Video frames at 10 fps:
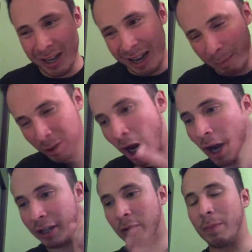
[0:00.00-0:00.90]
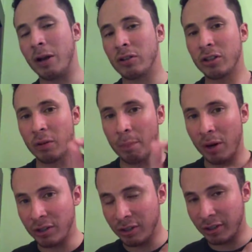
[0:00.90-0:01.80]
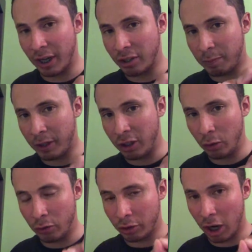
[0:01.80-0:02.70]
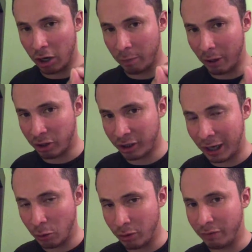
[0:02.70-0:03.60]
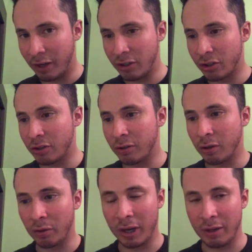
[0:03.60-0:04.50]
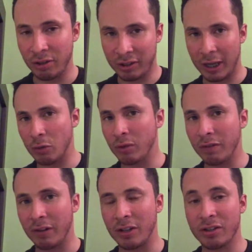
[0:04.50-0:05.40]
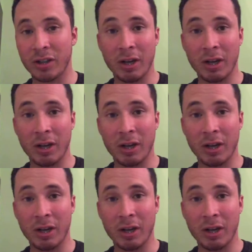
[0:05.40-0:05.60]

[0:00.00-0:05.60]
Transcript: I'm talking about the present tense being used to talk about scheduled events, okay? Scheduled events